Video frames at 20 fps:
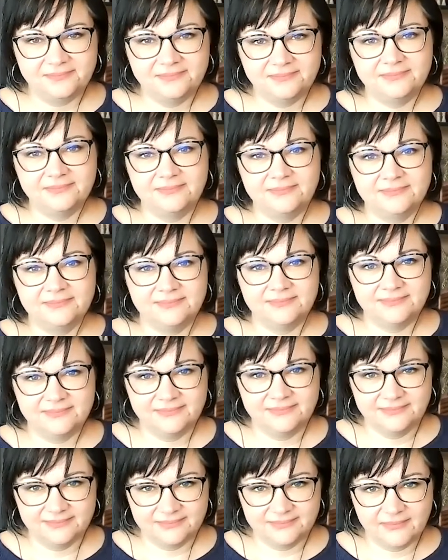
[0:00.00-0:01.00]

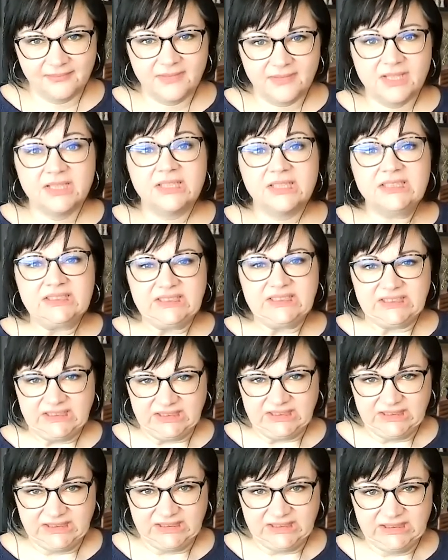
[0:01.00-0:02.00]

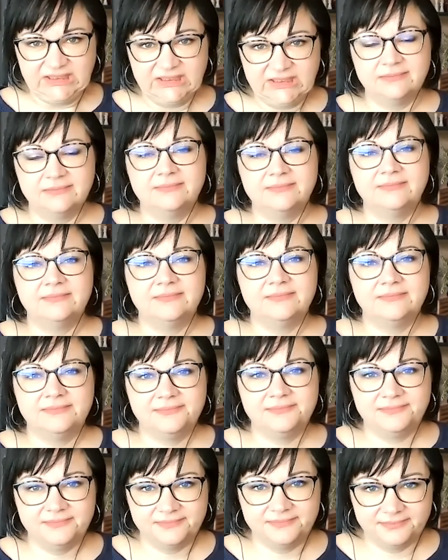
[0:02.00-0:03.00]

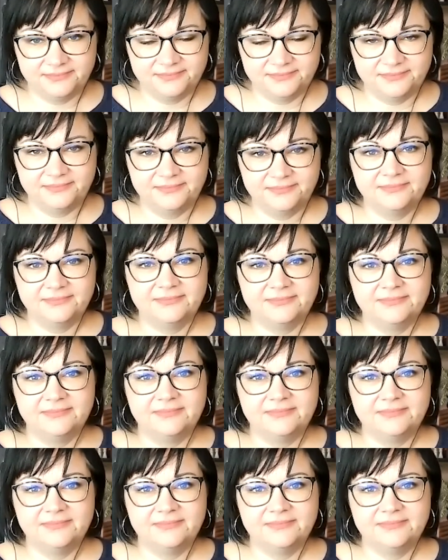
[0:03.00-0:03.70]
The person shown says nothing.